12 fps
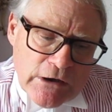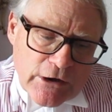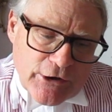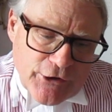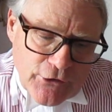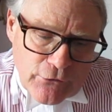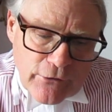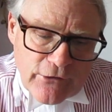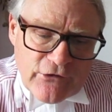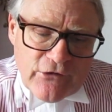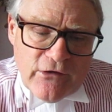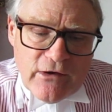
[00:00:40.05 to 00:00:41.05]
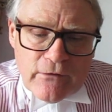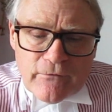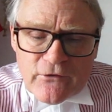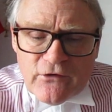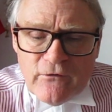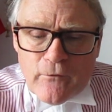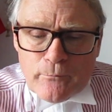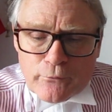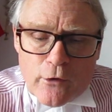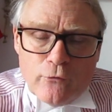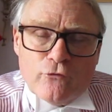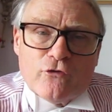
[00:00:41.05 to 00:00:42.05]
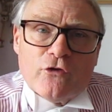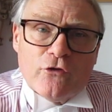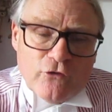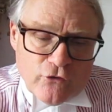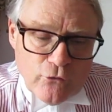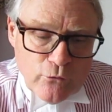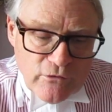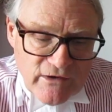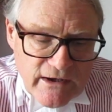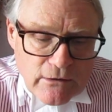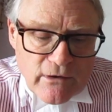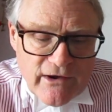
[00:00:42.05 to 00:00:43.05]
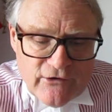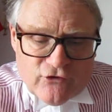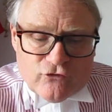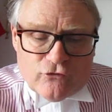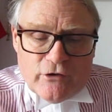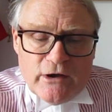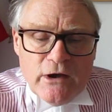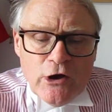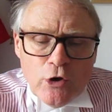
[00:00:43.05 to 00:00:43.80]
A Curious Innovative Approach to Legal History